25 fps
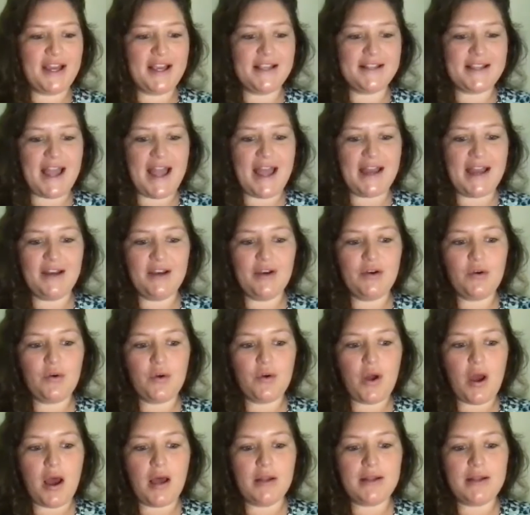and
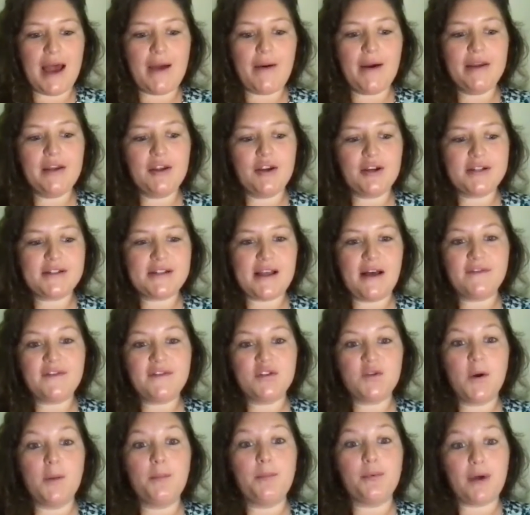allowing yourself to
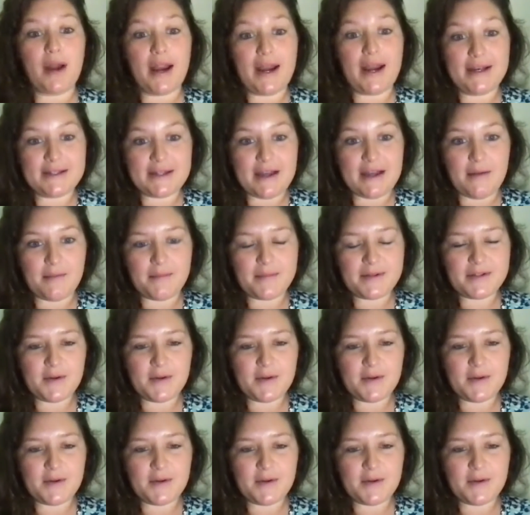do a brain dump.